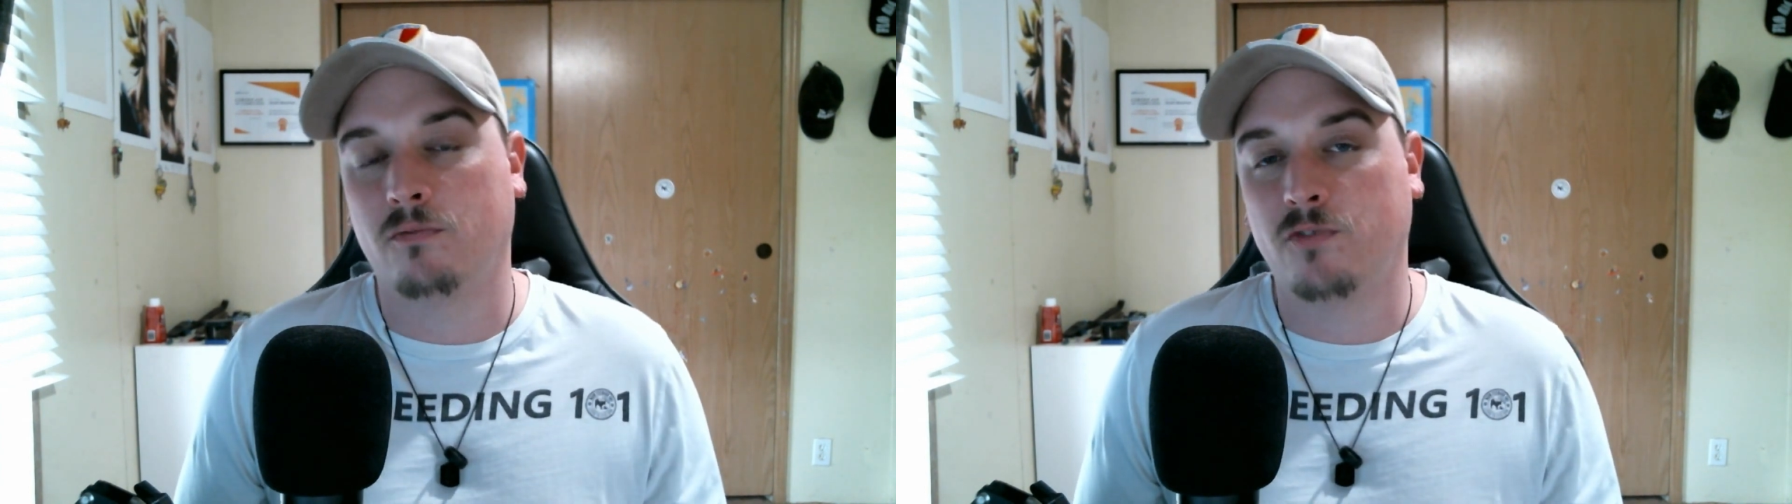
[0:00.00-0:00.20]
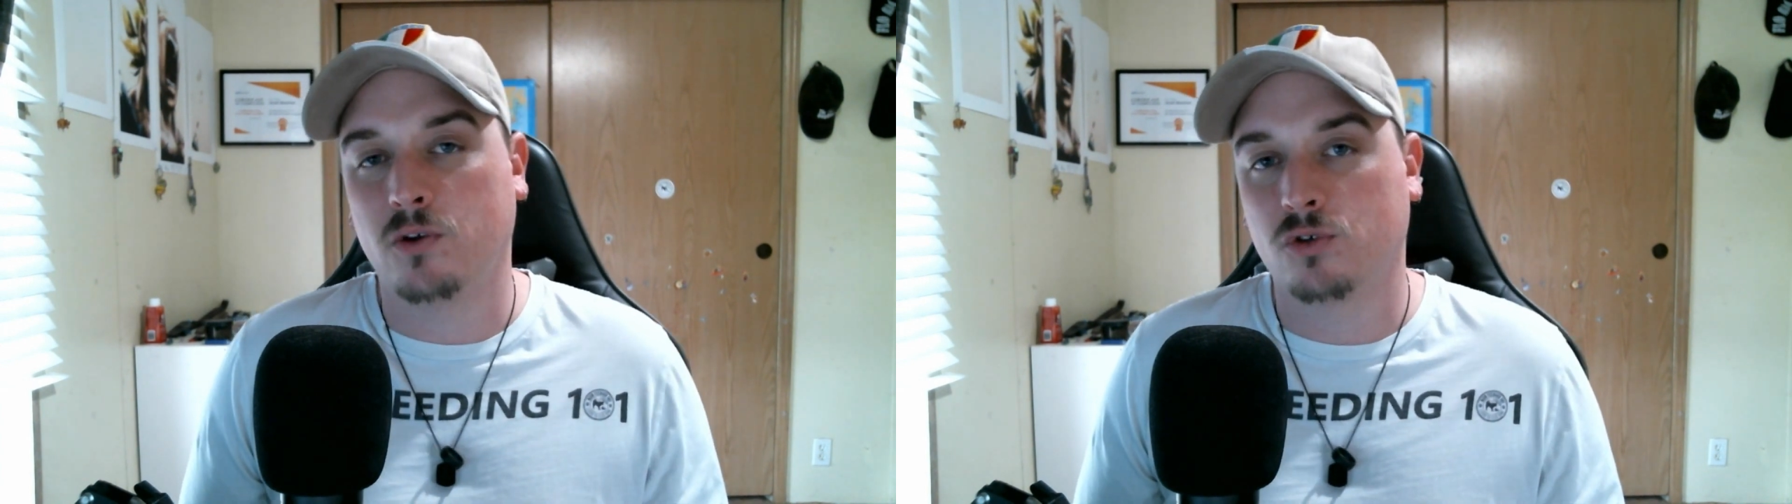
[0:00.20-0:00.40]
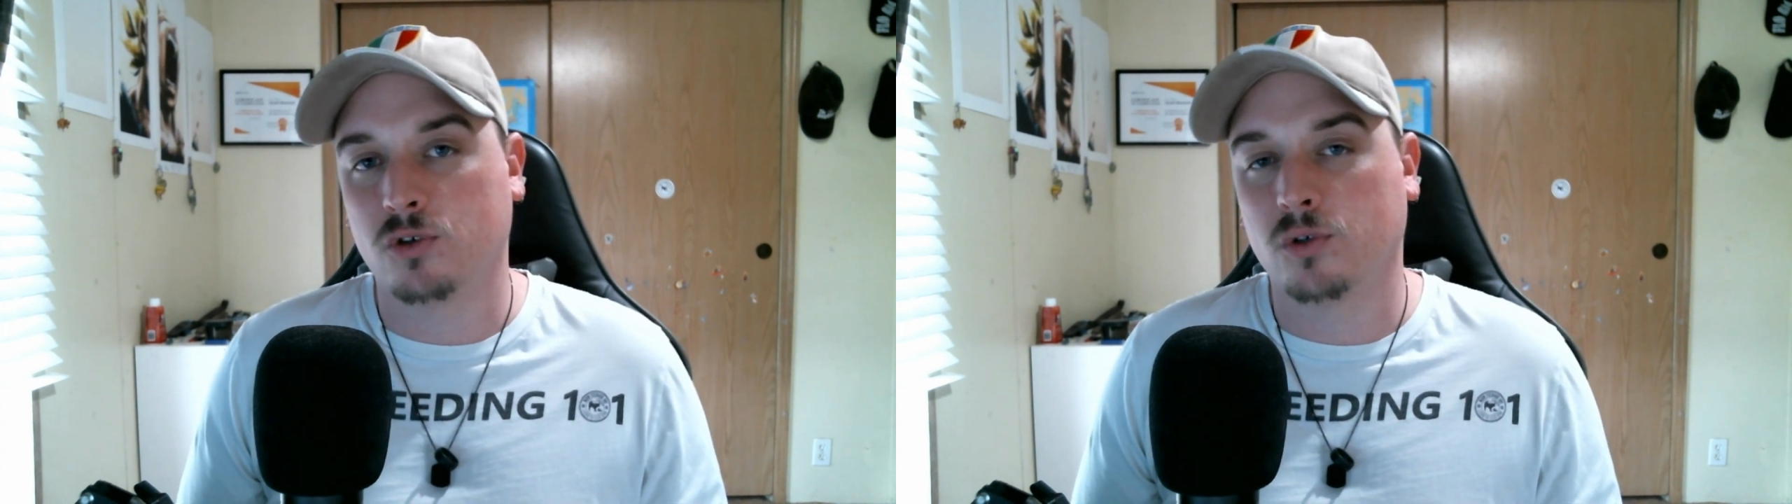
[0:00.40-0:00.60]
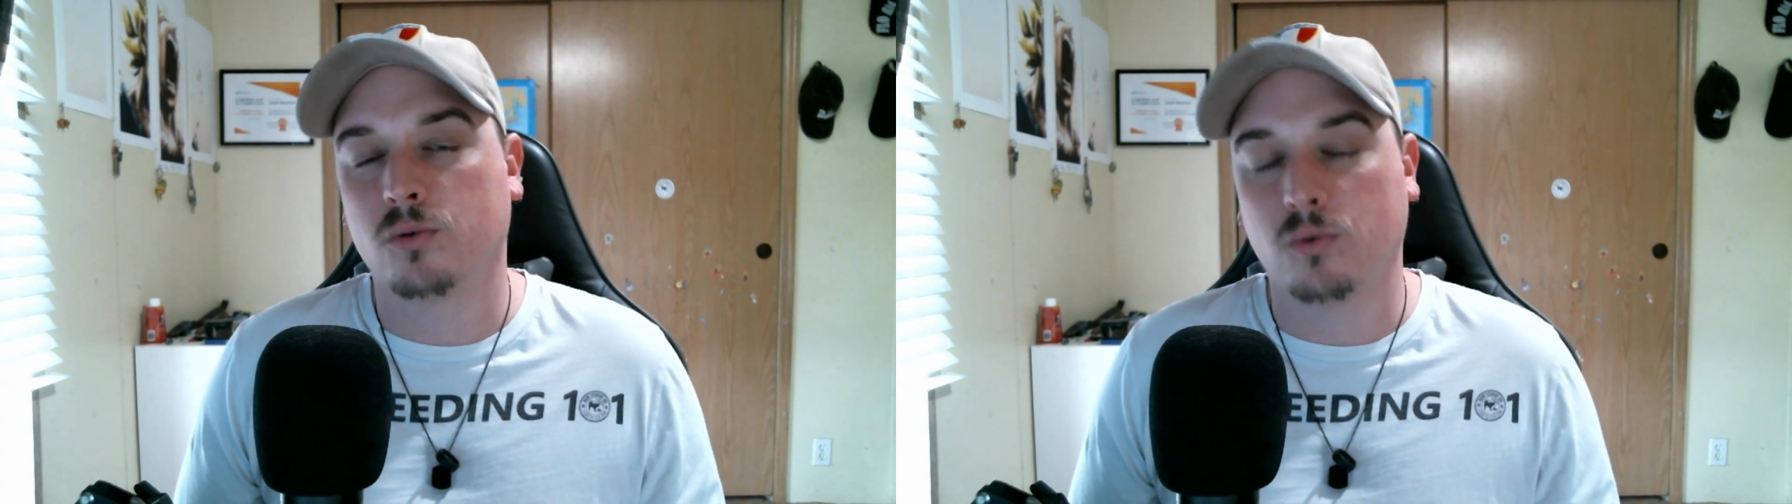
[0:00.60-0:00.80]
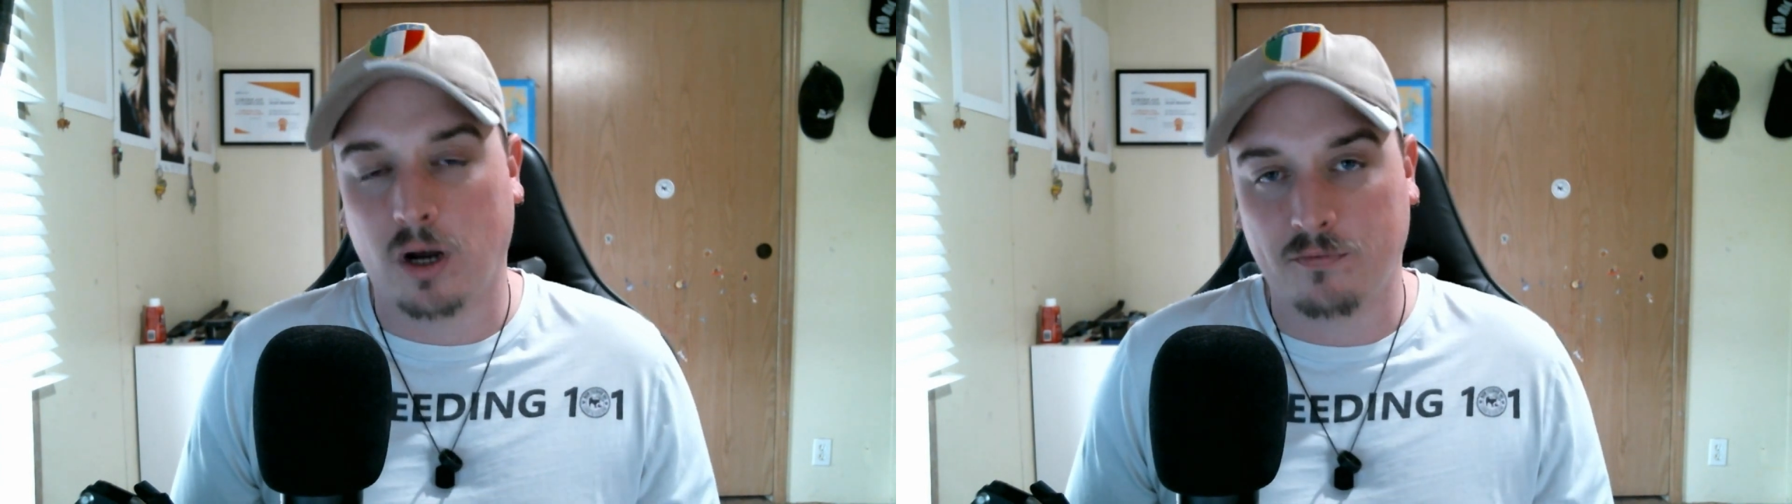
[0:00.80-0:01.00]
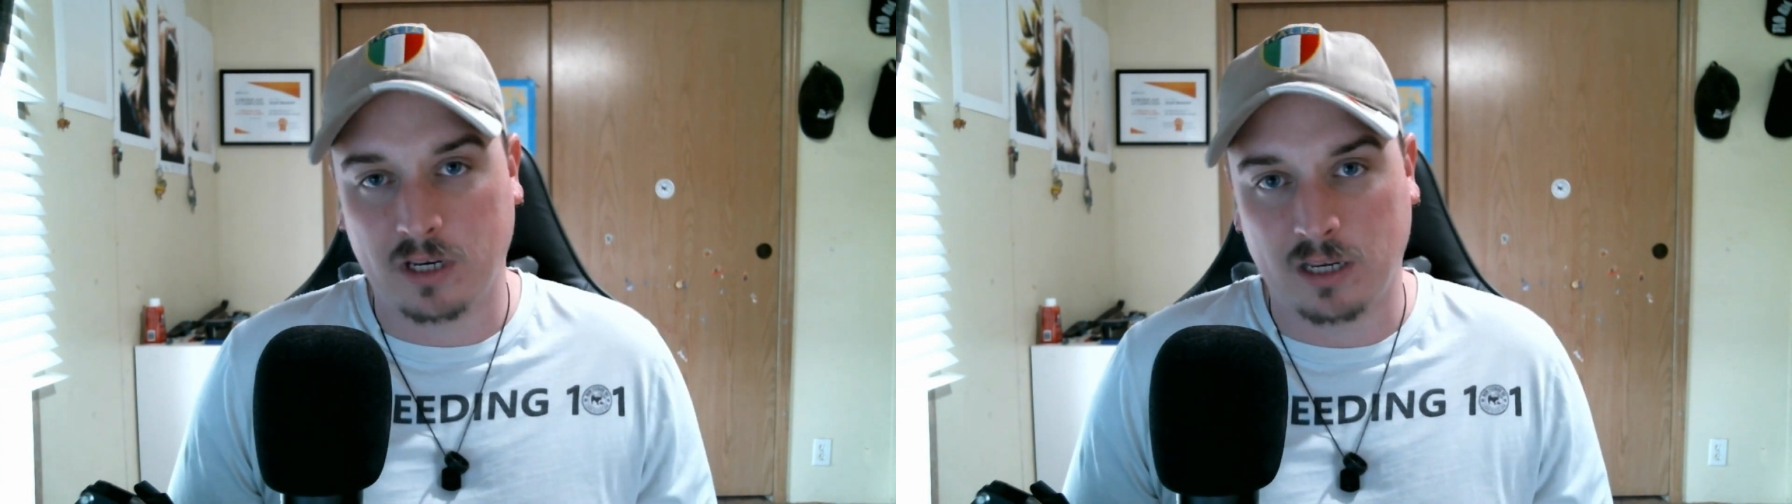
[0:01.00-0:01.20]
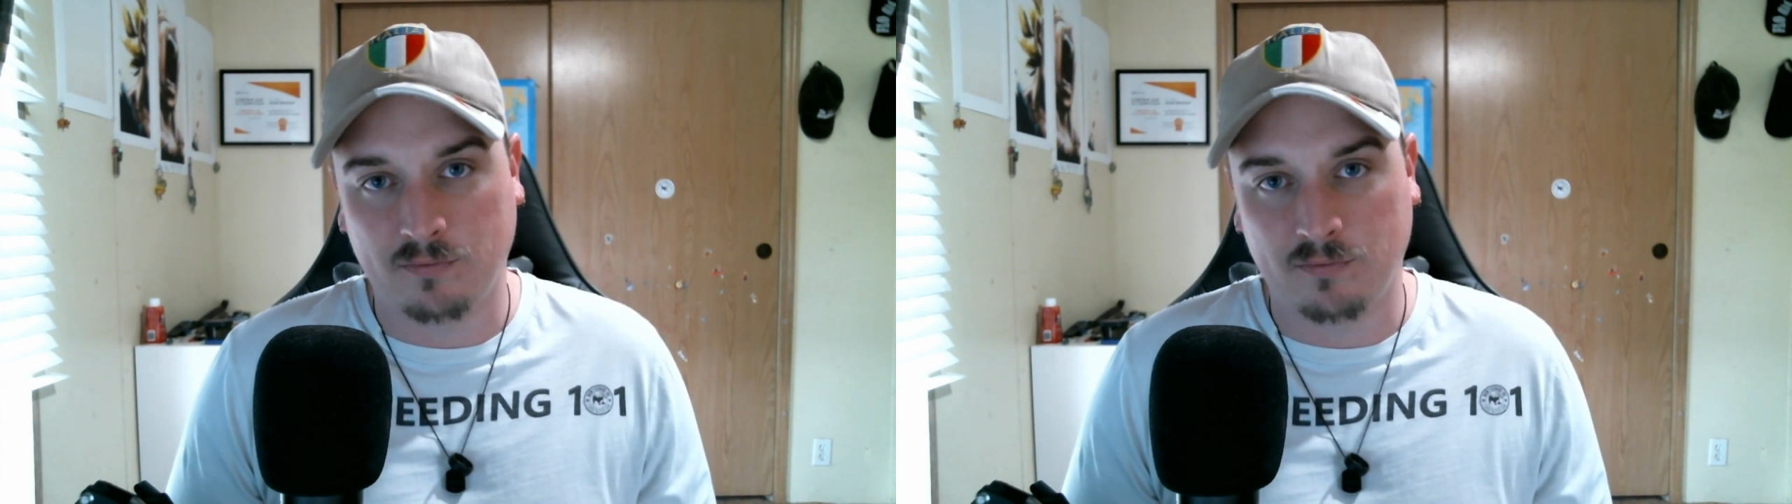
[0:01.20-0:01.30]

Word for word: future raw feeding